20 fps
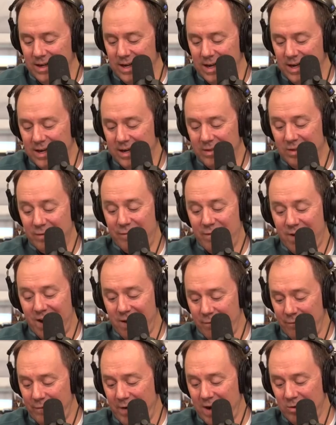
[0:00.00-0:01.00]
Uh, the
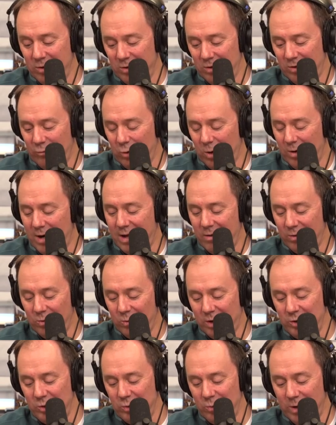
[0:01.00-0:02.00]
fi- founder of Rhode Island,
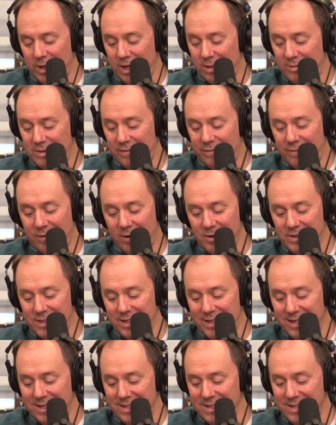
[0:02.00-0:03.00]
Roger Williams, at first
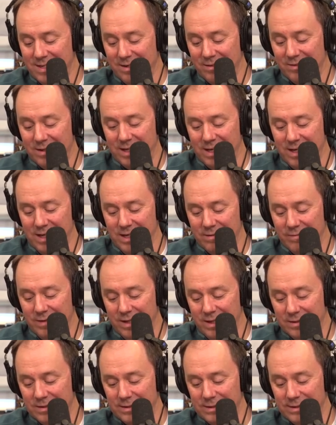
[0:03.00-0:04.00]
he didn't tell the King of
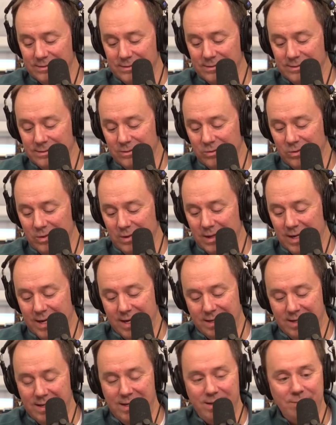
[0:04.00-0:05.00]
England
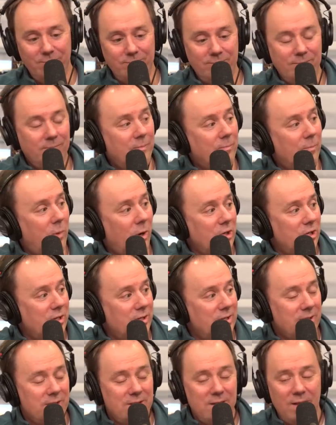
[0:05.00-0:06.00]
that he
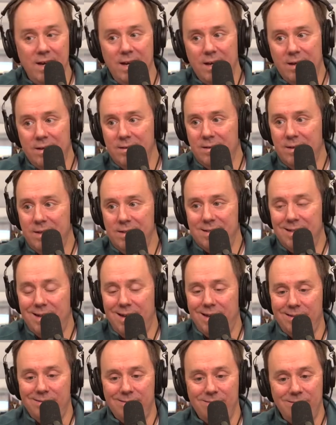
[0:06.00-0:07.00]
purchased this land. He
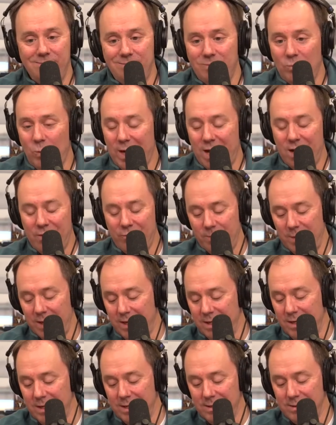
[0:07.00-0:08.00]
said, "We got it from
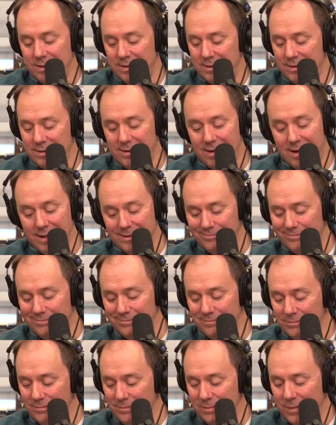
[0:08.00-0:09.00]
the Indians. It's not
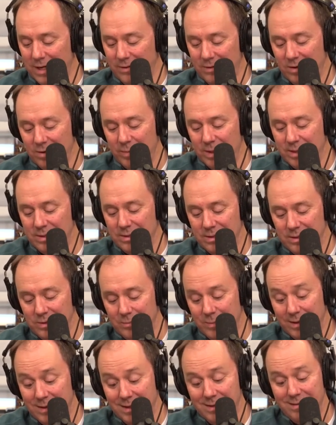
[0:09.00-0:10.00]
not their business."
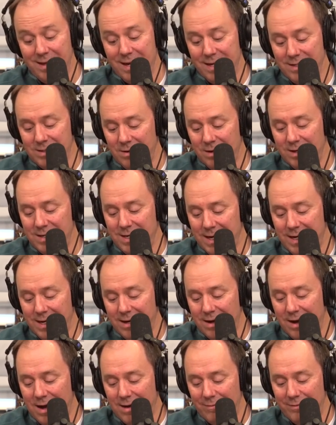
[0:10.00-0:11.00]
But then things started
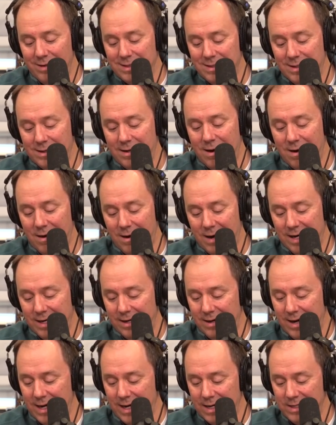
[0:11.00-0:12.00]
taking off, and he's like, "All right,
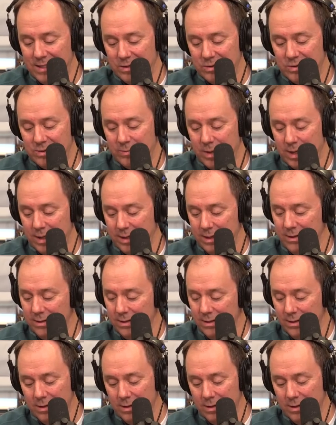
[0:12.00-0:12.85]
I got to tell somebody."